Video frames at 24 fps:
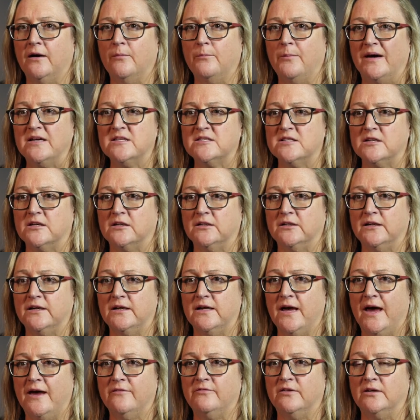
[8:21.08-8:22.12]
basically
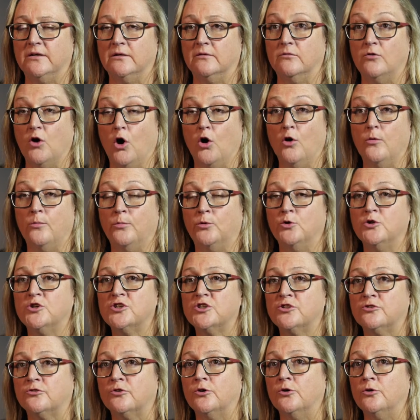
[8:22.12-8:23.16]
having no push
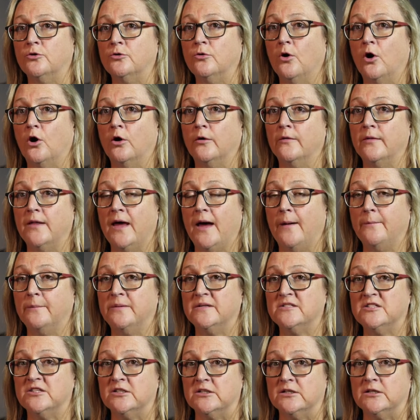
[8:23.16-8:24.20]
through on that
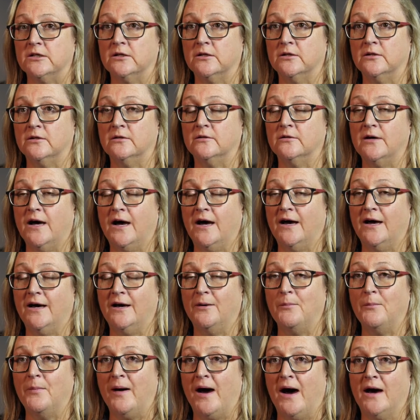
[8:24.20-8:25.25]
particular
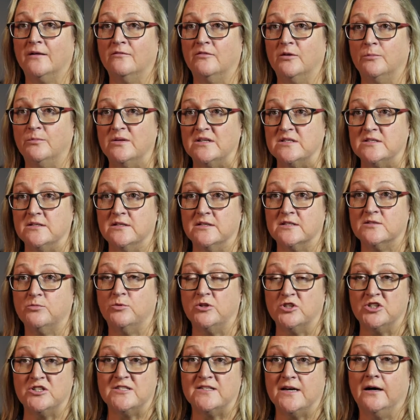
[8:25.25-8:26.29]
part of the business,
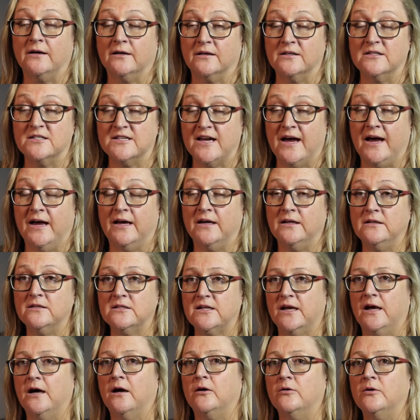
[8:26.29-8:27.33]
which is uncontained,
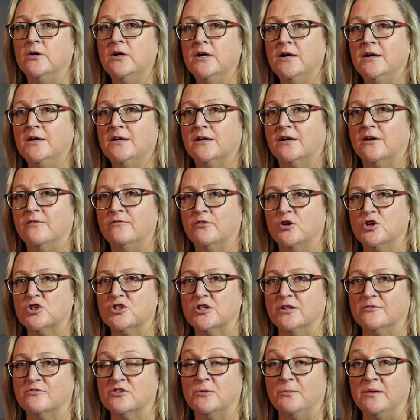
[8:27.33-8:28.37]
our conversion
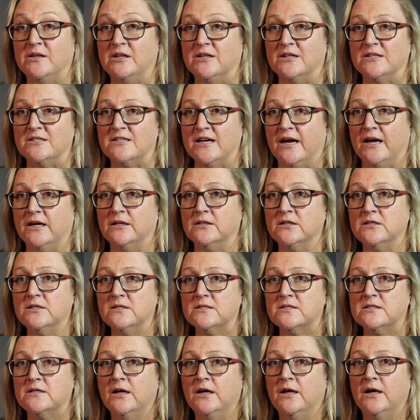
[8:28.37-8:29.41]
of shipping
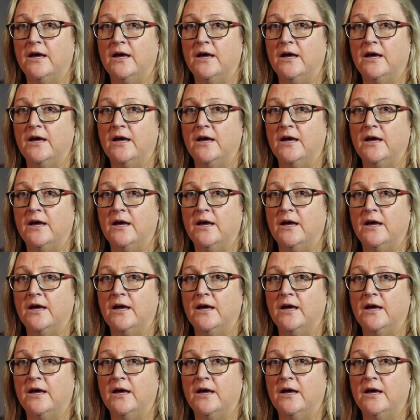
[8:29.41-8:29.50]
containers,